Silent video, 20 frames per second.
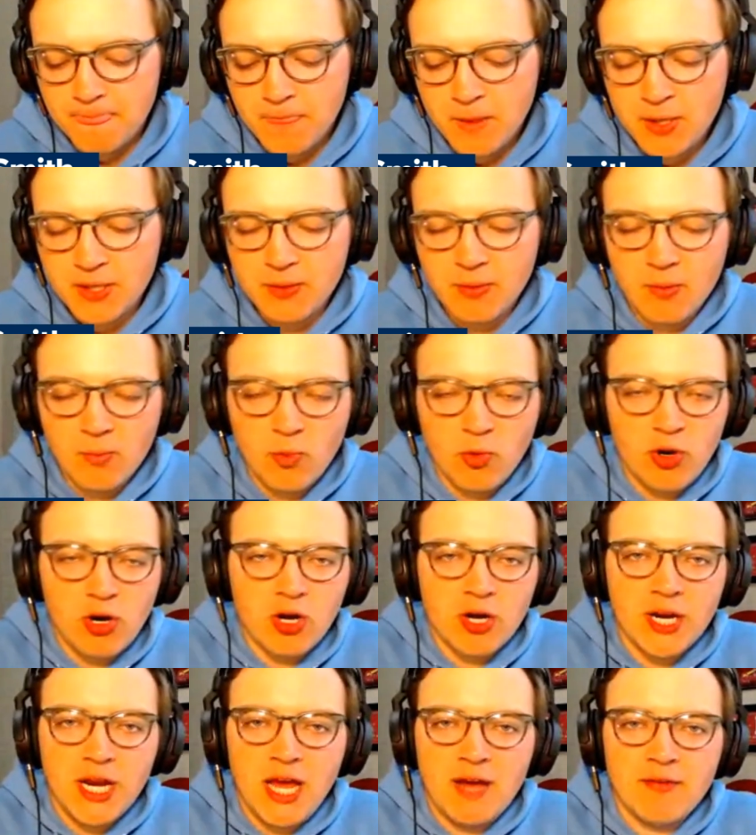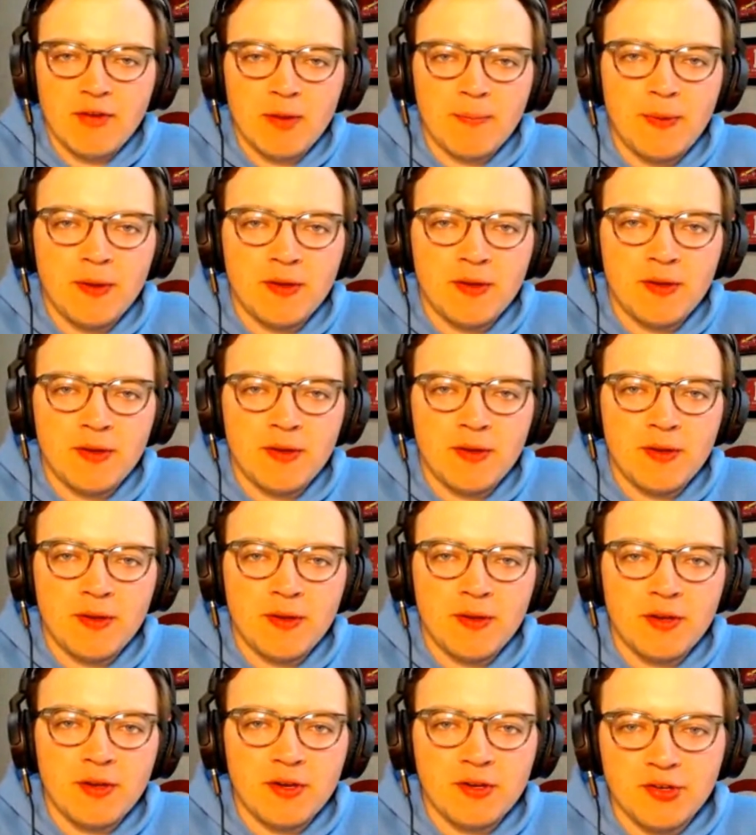We're all going to have our opinions
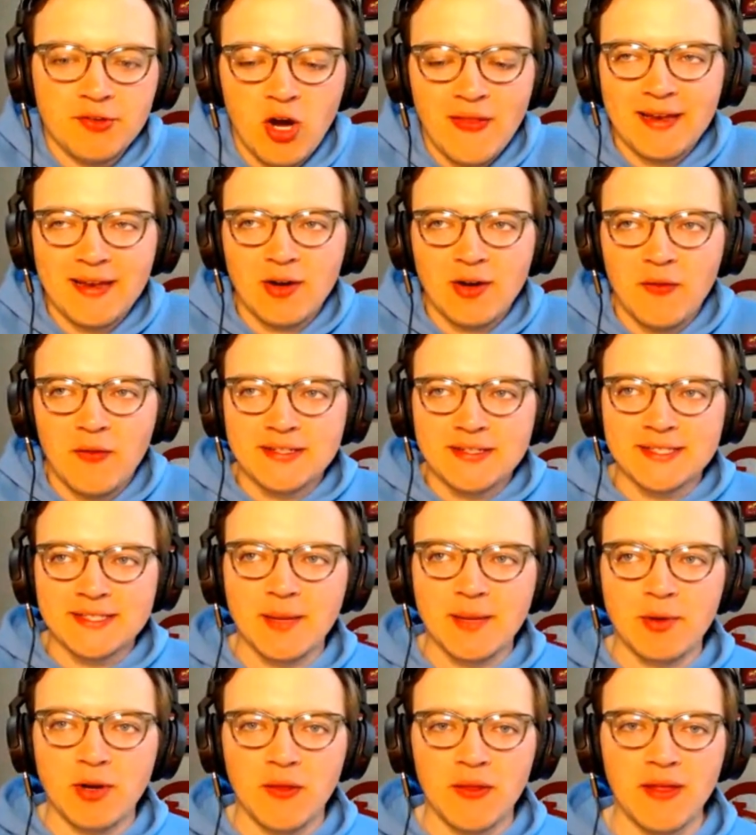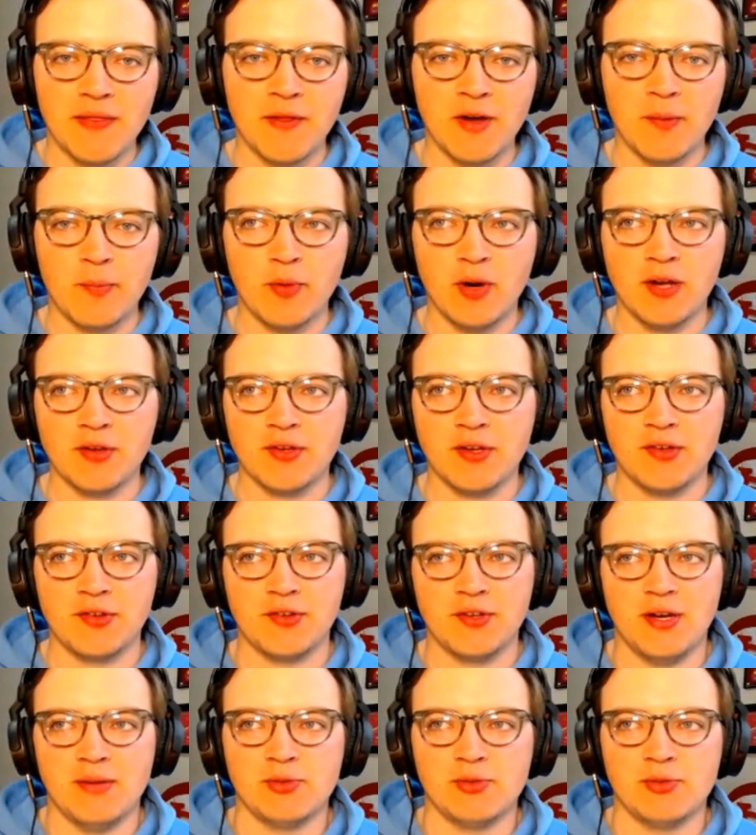on that statement, on that thought process.